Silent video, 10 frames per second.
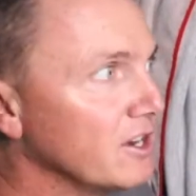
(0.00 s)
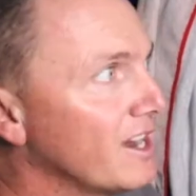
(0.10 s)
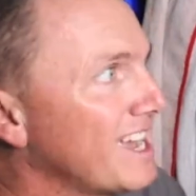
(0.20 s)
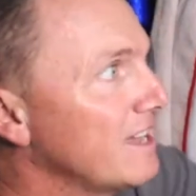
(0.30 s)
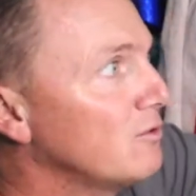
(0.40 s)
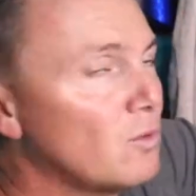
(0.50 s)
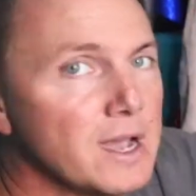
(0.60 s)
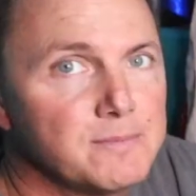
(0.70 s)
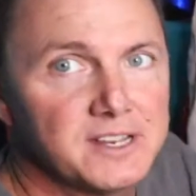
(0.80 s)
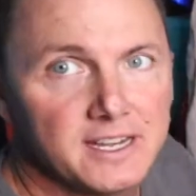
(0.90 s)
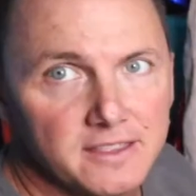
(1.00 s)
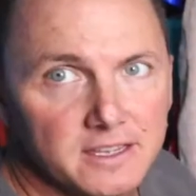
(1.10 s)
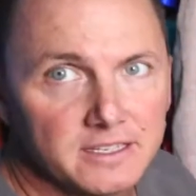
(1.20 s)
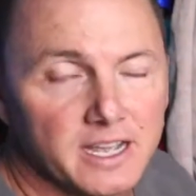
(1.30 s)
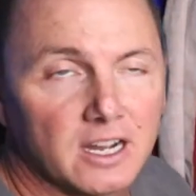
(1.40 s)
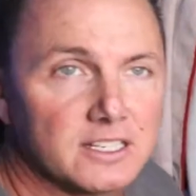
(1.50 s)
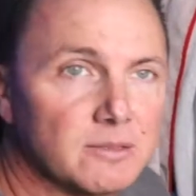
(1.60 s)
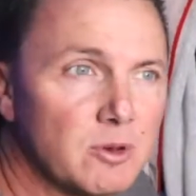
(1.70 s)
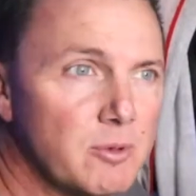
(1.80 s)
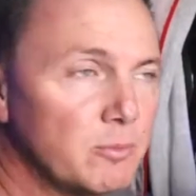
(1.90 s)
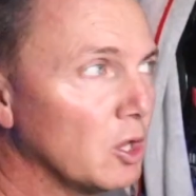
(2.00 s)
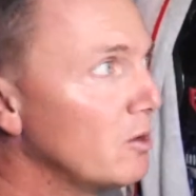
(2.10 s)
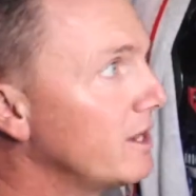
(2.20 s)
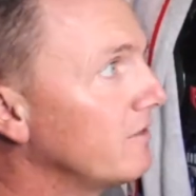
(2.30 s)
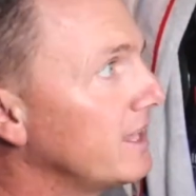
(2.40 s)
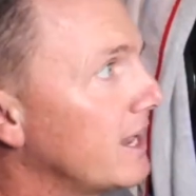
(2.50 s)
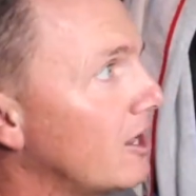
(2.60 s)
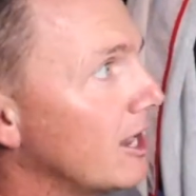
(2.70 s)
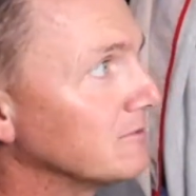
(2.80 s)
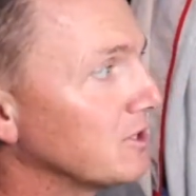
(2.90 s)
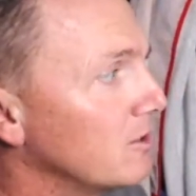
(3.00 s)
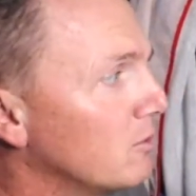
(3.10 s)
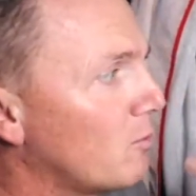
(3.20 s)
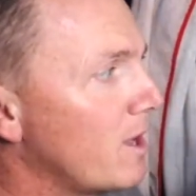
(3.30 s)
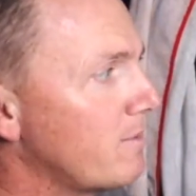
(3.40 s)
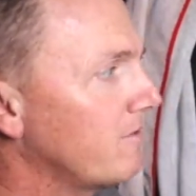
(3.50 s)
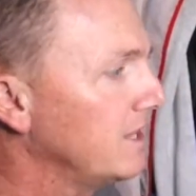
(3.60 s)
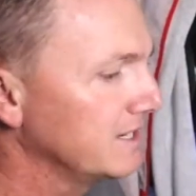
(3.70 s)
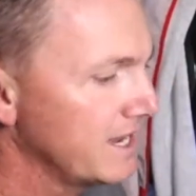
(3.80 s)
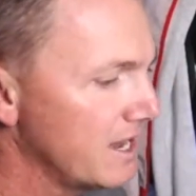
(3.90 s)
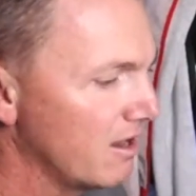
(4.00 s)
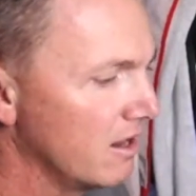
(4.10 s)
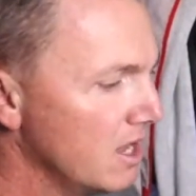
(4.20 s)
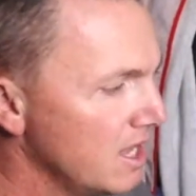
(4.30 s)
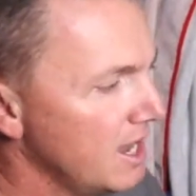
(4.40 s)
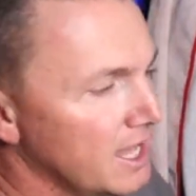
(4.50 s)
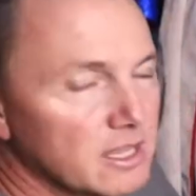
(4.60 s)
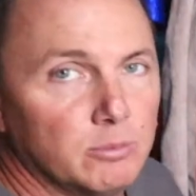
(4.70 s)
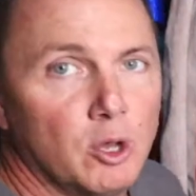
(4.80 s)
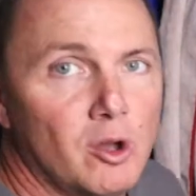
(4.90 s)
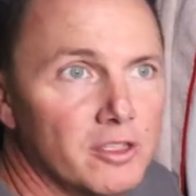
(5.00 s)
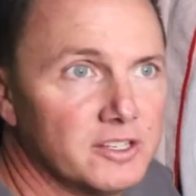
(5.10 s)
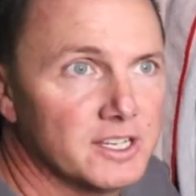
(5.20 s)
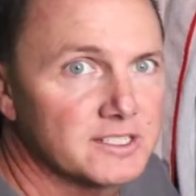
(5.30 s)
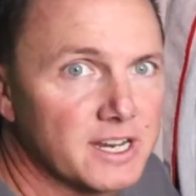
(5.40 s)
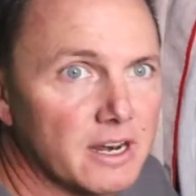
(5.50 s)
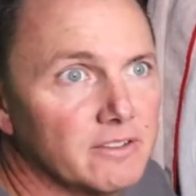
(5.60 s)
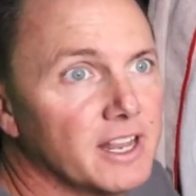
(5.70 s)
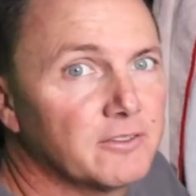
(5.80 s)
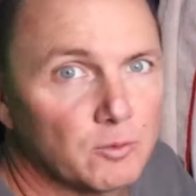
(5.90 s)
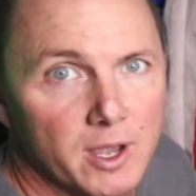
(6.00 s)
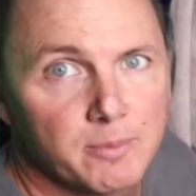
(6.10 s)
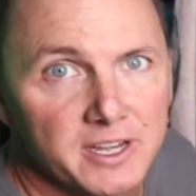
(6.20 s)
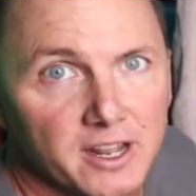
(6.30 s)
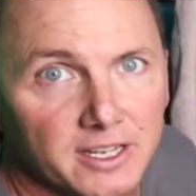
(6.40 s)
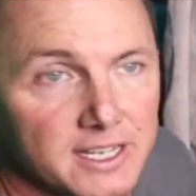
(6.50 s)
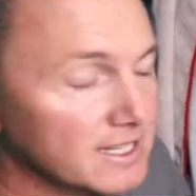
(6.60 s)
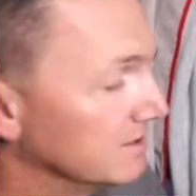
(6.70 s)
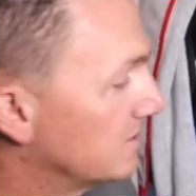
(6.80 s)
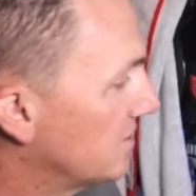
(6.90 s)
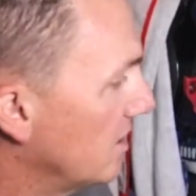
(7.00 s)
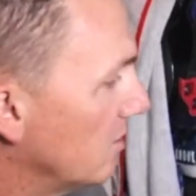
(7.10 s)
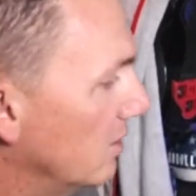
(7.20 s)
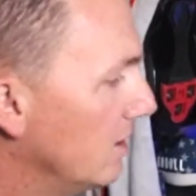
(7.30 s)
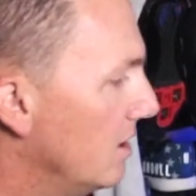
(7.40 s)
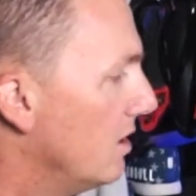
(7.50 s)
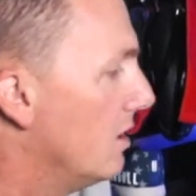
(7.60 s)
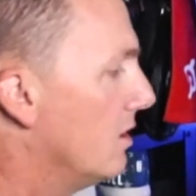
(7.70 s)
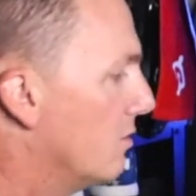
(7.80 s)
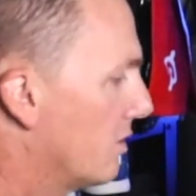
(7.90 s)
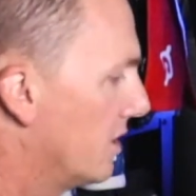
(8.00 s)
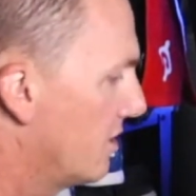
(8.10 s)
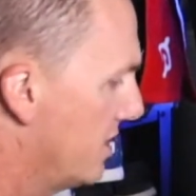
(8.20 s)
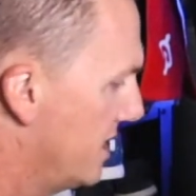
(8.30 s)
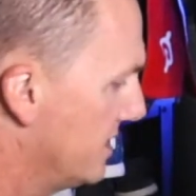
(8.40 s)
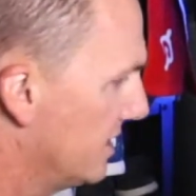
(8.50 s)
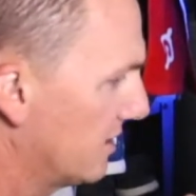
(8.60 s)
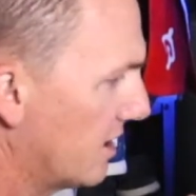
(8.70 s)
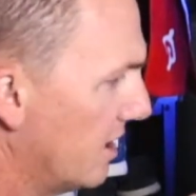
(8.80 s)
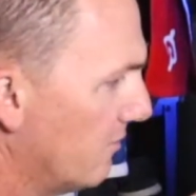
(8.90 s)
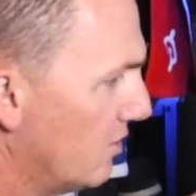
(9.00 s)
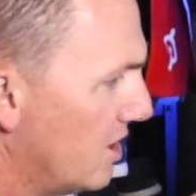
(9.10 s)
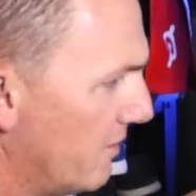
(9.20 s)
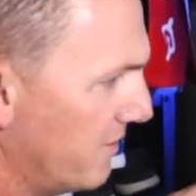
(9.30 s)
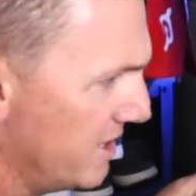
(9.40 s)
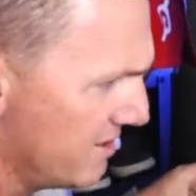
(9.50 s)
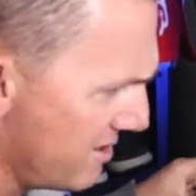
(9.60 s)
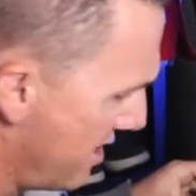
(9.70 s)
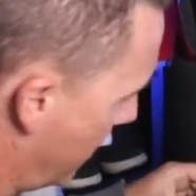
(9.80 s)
Now I haven't wiped anything down because I'm going to be blowing everything off, so I don't want to wipe everything down and then blow all the dust out of it and have to wipe it down again. So I'm going to go ahead and get the cover off here.